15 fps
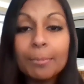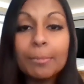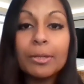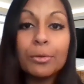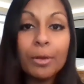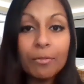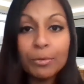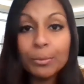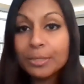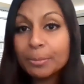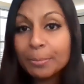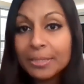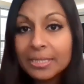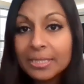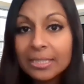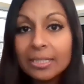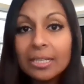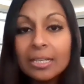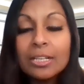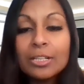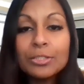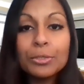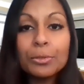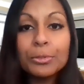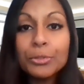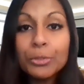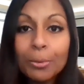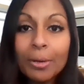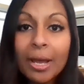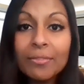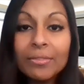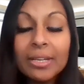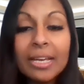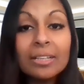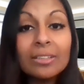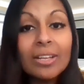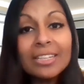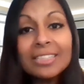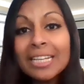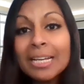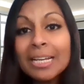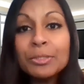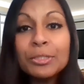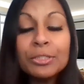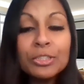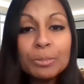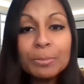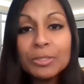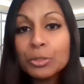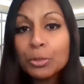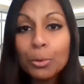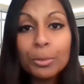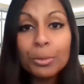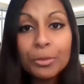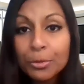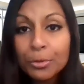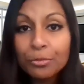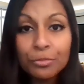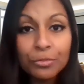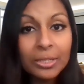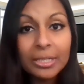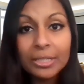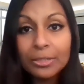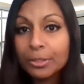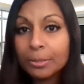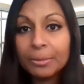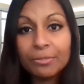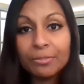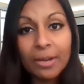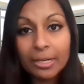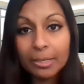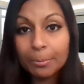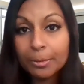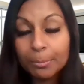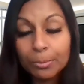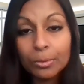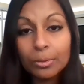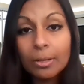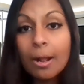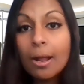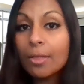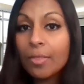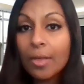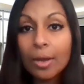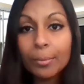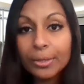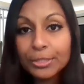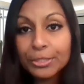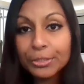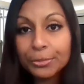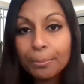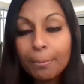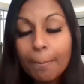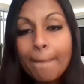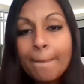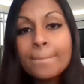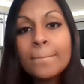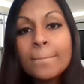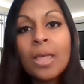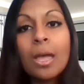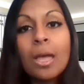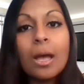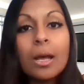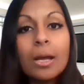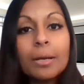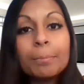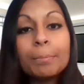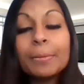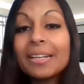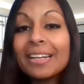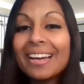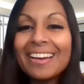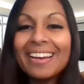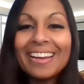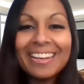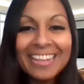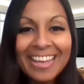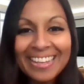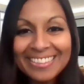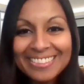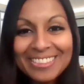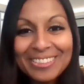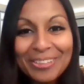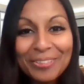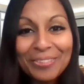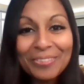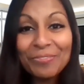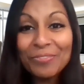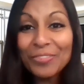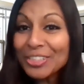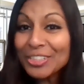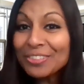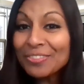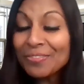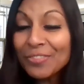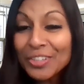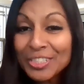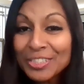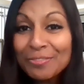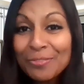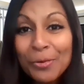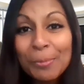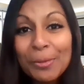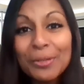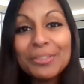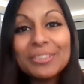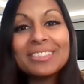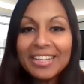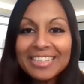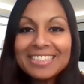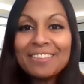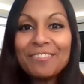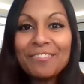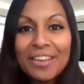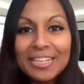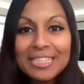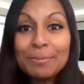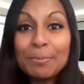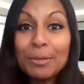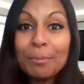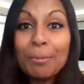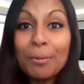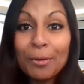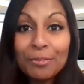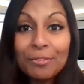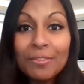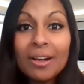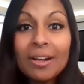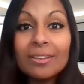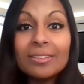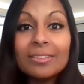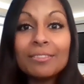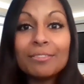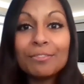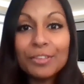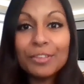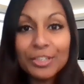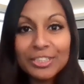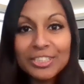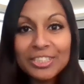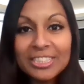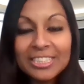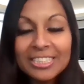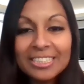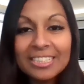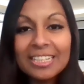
I know everyone's busy, so you don't have it. And a lot of times you could just be scrolling through your feed and you could be finding people that way too. But again, so first and foremost, fix the Facebook profile first.